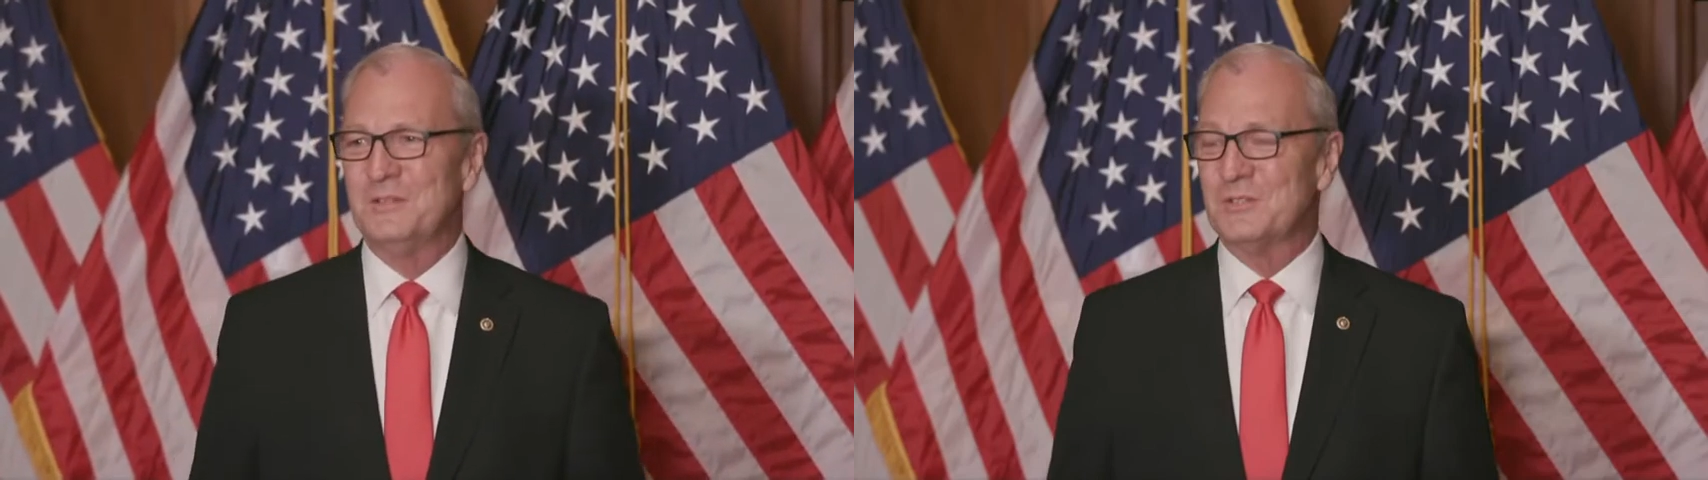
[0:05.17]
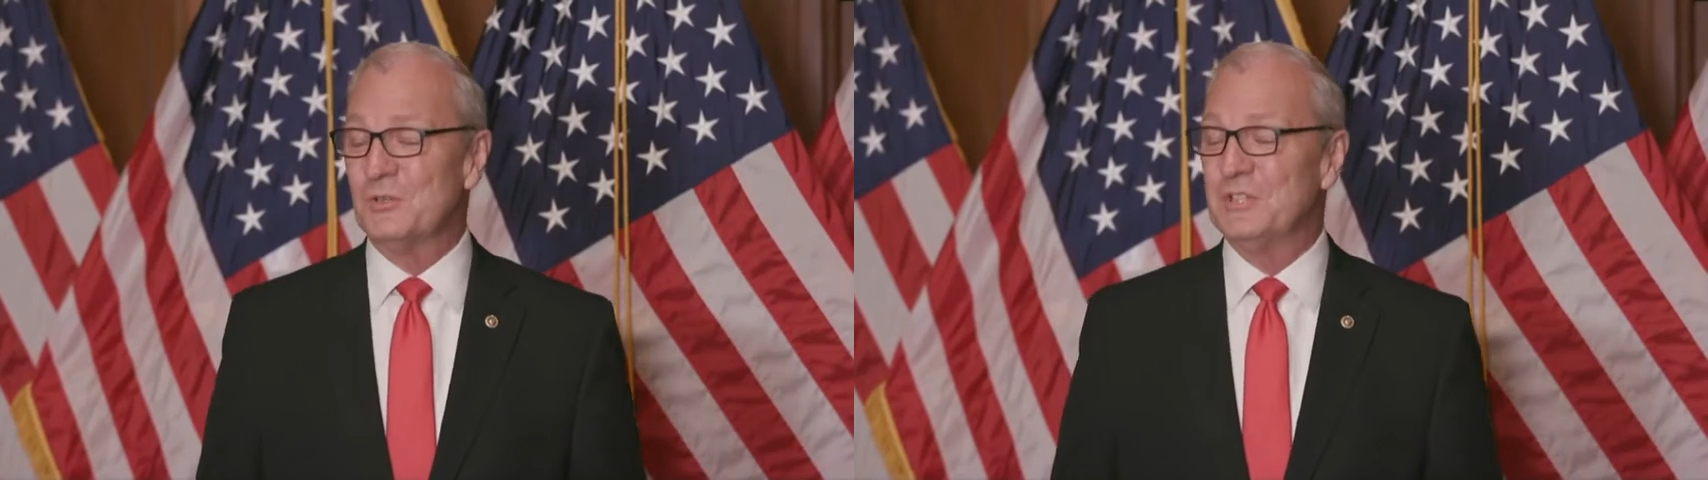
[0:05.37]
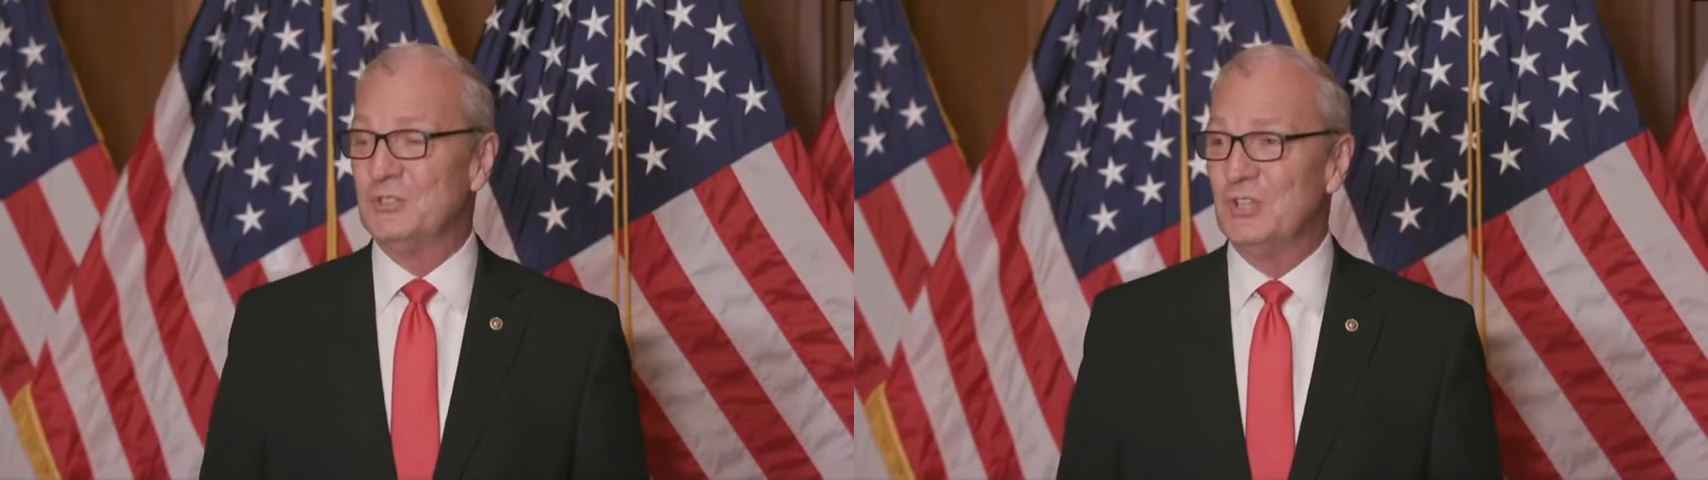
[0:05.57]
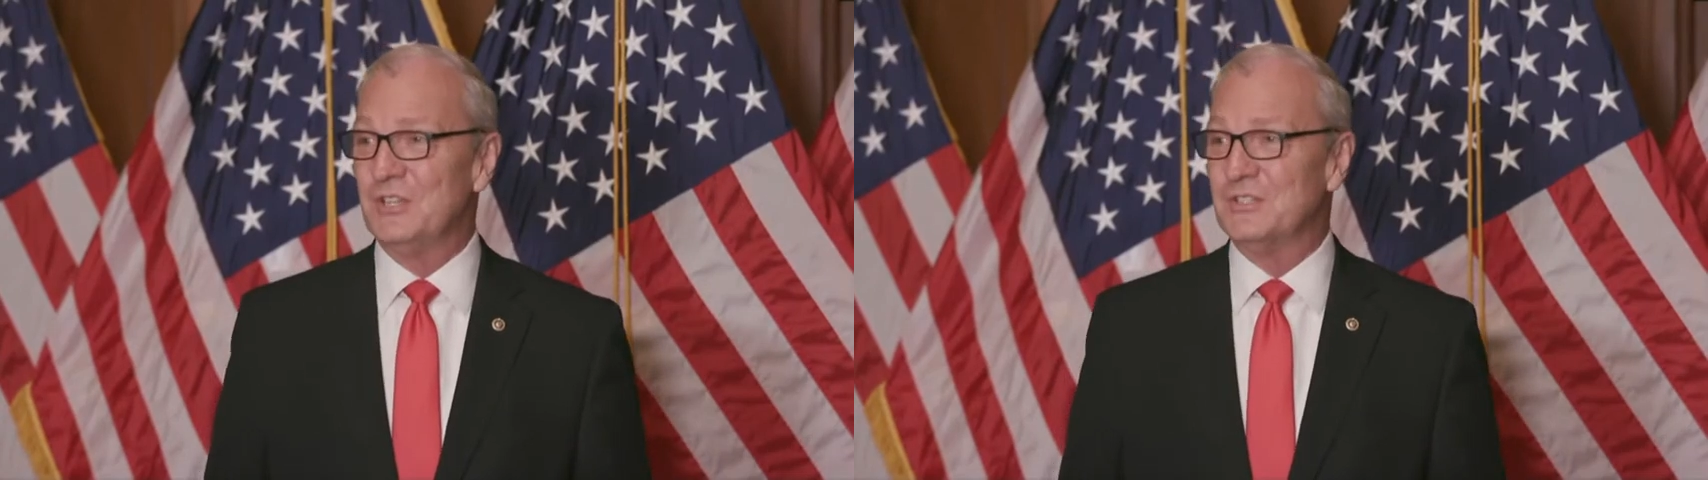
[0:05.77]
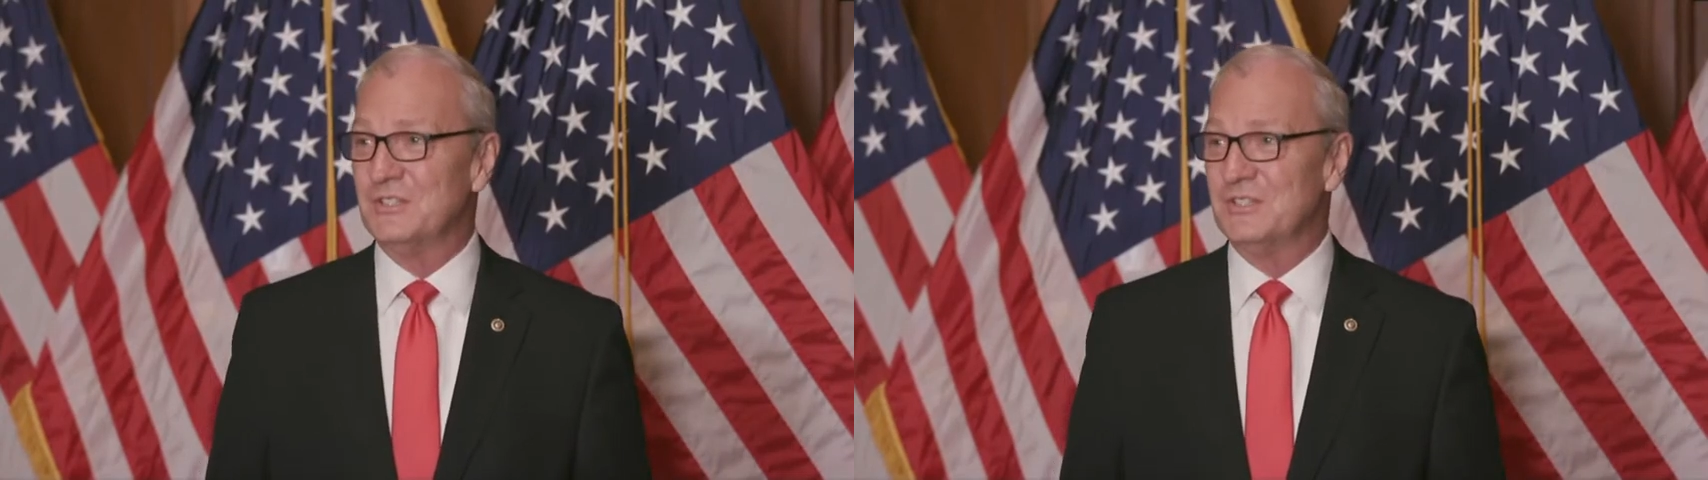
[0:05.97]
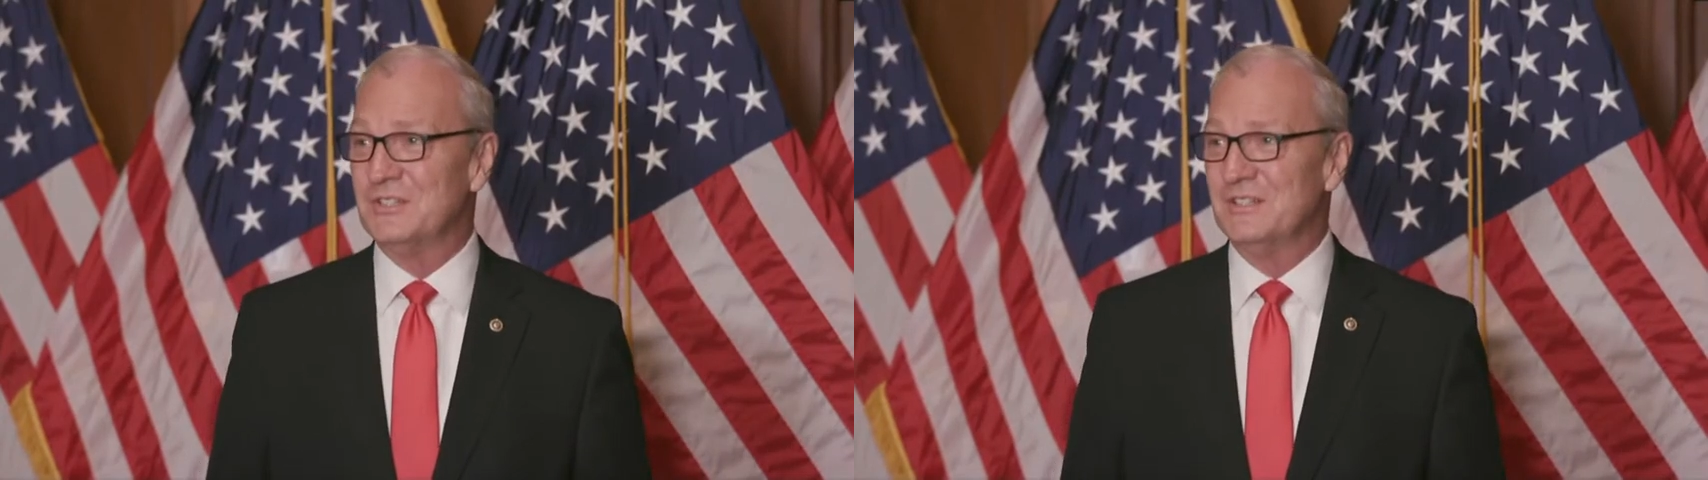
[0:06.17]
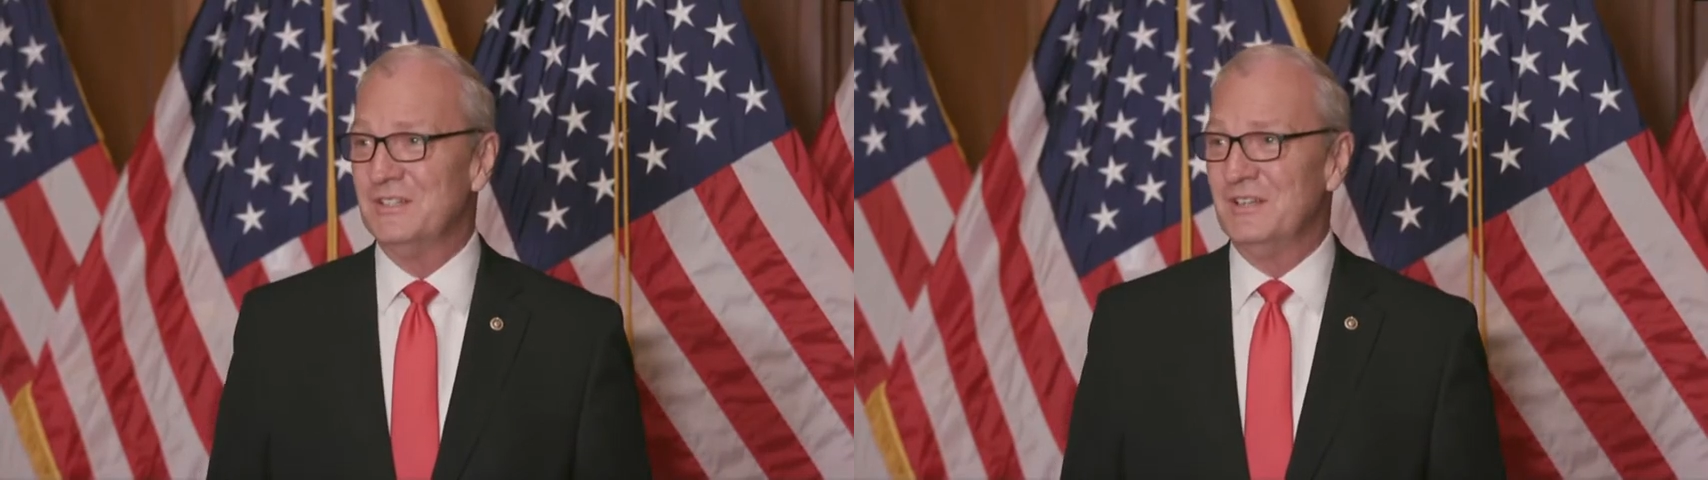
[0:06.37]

an Associate Justice